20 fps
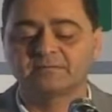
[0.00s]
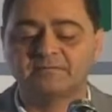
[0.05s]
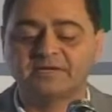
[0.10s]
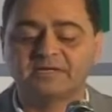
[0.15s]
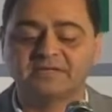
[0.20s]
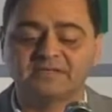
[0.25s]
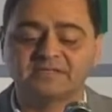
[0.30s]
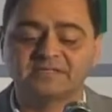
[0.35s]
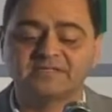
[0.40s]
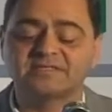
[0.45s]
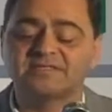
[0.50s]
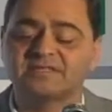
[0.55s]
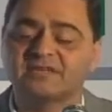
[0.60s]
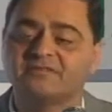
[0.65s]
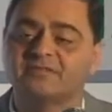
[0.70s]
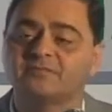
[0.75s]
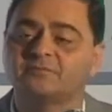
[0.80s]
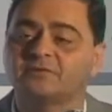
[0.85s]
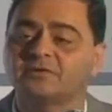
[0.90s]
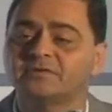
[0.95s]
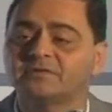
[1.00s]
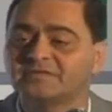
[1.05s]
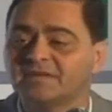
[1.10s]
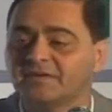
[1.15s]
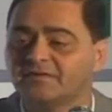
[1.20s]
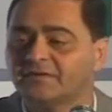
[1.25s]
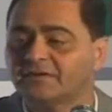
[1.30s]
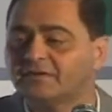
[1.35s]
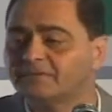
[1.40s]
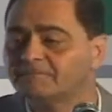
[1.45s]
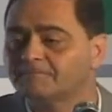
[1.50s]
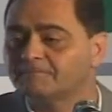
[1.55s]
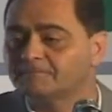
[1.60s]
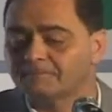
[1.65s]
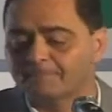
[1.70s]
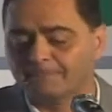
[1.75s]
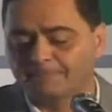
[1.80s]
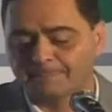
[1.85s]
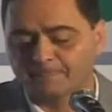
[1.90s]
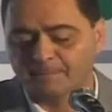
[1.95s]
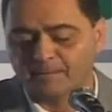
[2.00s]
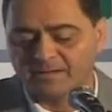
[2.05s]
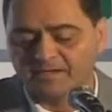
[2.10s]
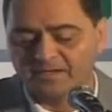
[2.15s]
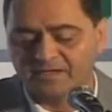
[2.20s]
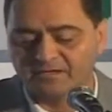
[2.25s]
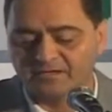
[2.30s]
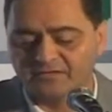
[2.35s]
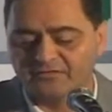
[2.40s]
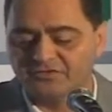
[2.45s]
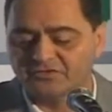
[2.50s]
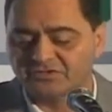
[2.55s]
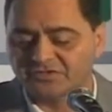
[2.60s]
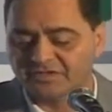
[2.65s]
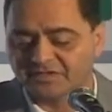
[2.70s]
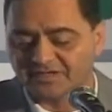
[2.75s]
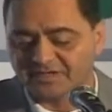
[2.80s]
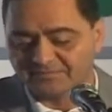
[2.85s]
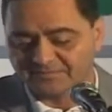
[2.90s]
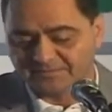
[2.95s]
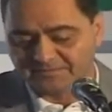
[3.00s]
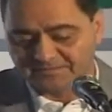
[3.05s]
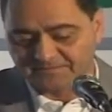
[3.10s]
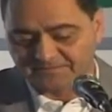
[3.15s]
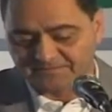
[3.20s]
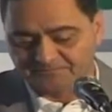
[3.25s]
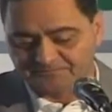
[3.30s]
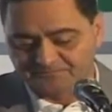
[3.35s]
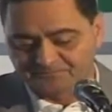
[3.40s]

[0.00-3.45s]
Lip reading: but it's 7.7 in refugee camps.